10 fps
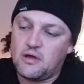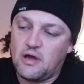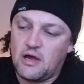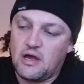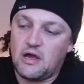
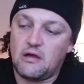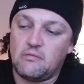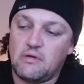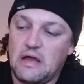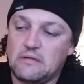
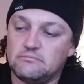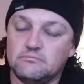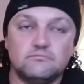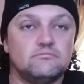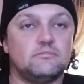
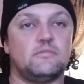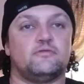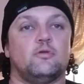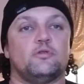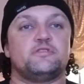Of
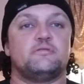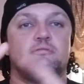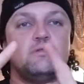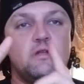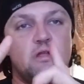course,
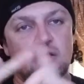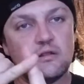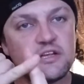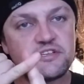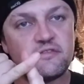
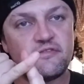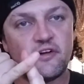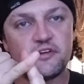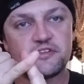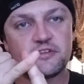listen
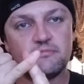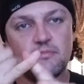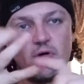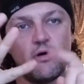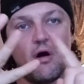first,
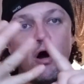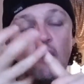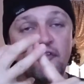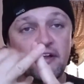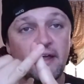
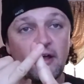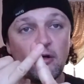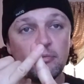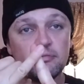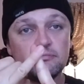offer to
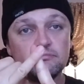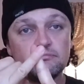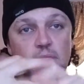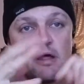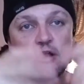help,
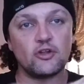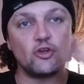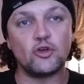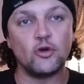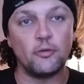
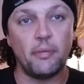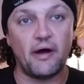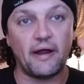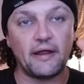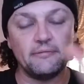
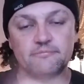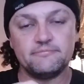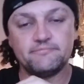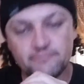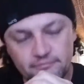goodbye.
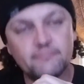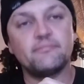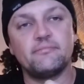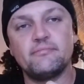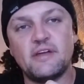
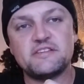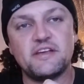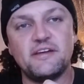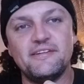That's it.